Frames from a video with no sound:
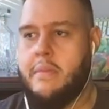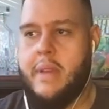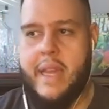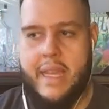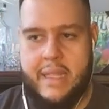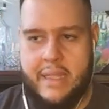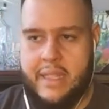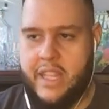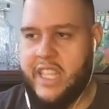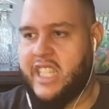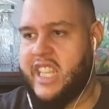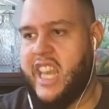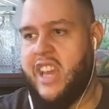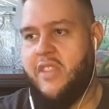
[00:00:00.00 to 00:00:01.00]
Is the
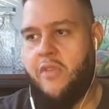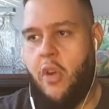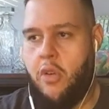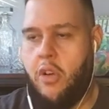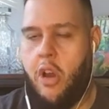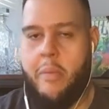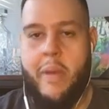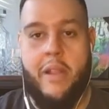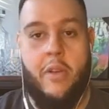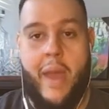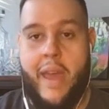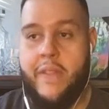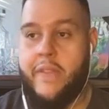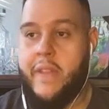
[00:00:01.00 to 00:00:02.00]
Skid Row Carmelo
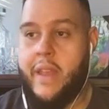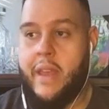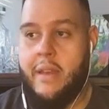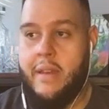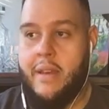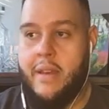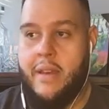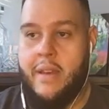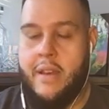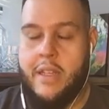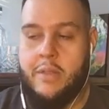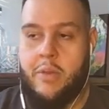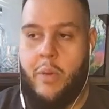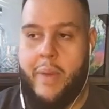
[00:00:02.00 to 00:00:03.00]
Anthony
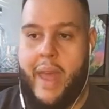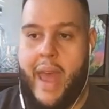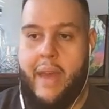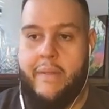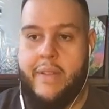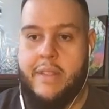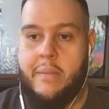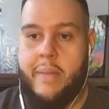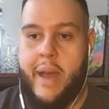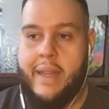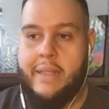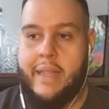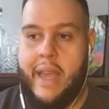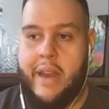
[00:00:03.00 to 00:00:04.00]
is what we have in
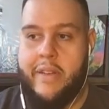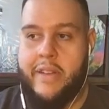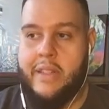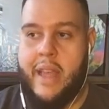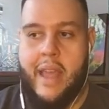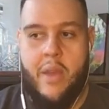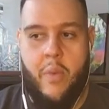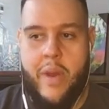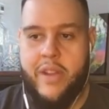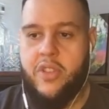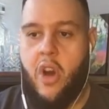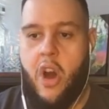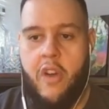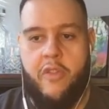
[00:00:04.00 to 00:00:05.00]
Tobias Harris, and he wears
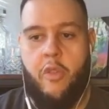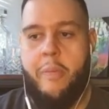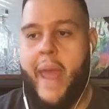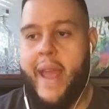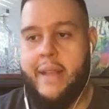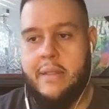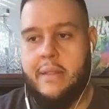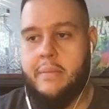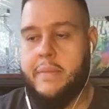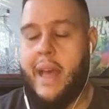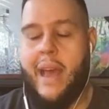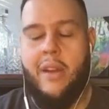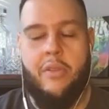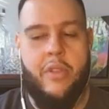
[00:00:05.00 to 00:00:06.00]
awful pants.
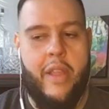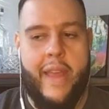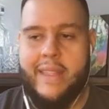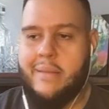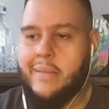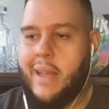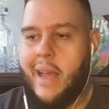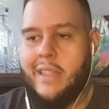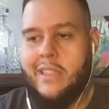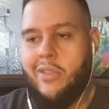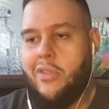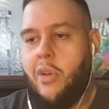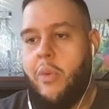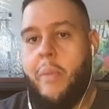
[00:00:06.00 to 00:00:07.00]
Sometimes I just
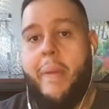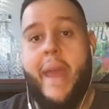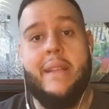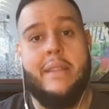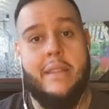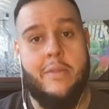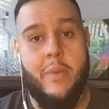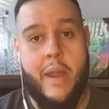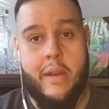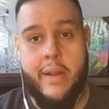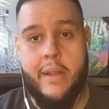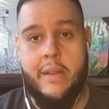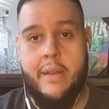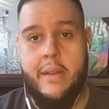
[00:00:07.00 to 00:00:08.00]
don't know what pants he's wearing.
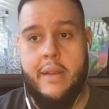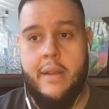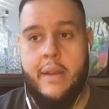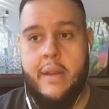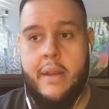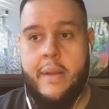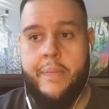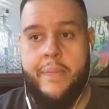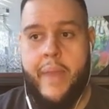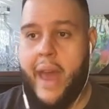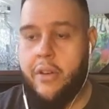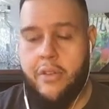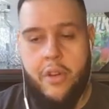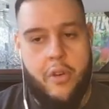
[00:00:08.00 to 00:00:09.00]

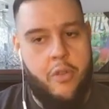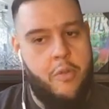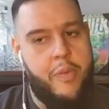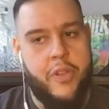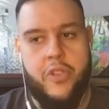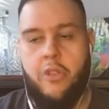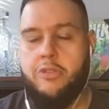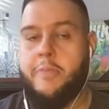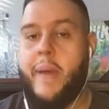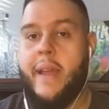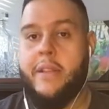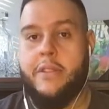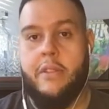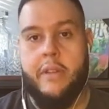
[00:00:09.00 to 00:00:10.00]
I don't know who put those
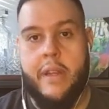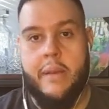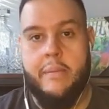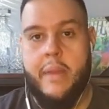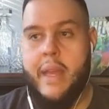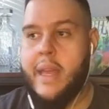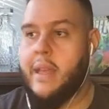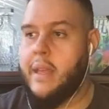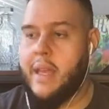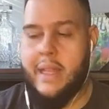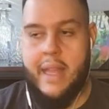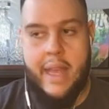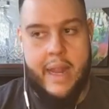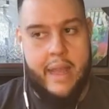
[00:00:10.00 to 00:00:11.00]
pants on him.
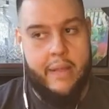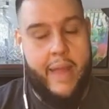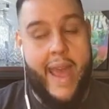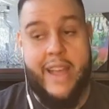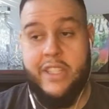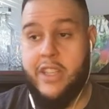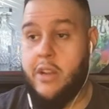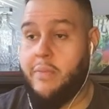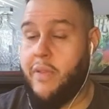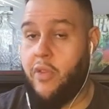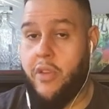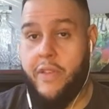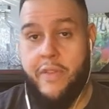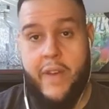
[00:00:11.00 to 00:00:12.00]
He did it last year
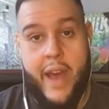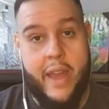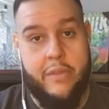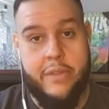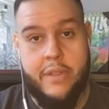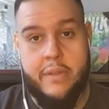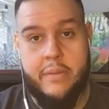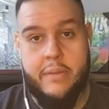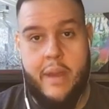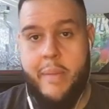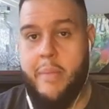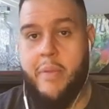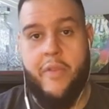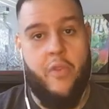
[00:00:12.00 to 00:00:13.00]
before the finals.
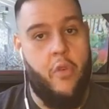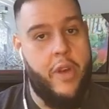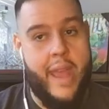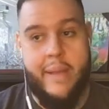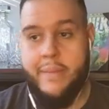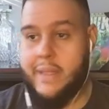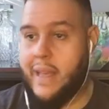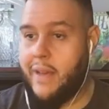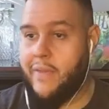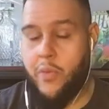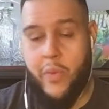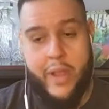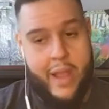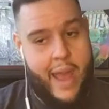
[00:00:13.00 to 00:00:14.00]
Before Game
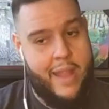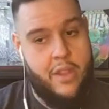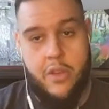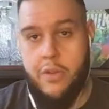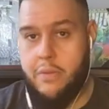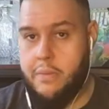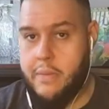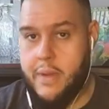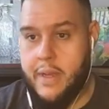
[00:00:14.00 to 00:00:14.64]
7, when I knew.